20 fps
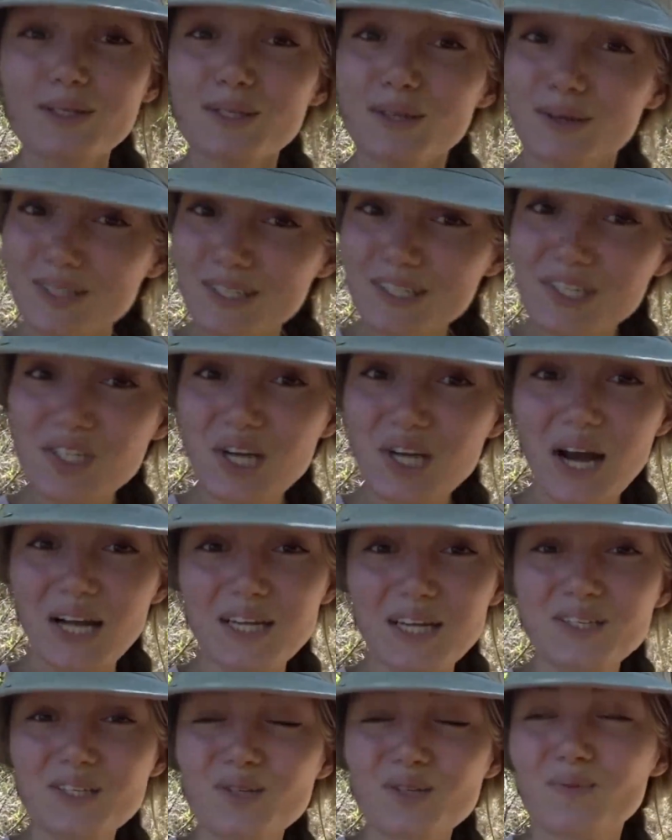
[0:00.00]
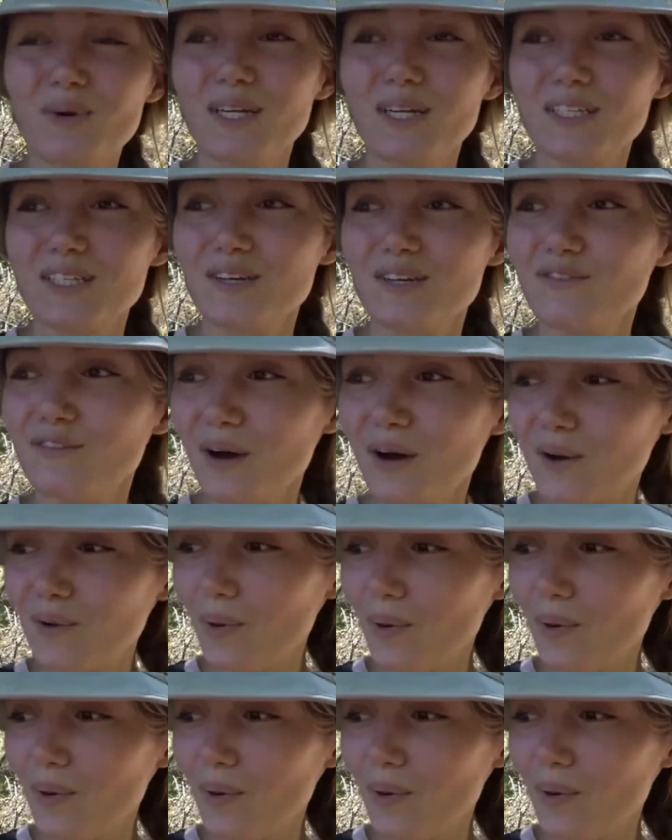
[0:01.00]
So it's a challenge, but it's a fun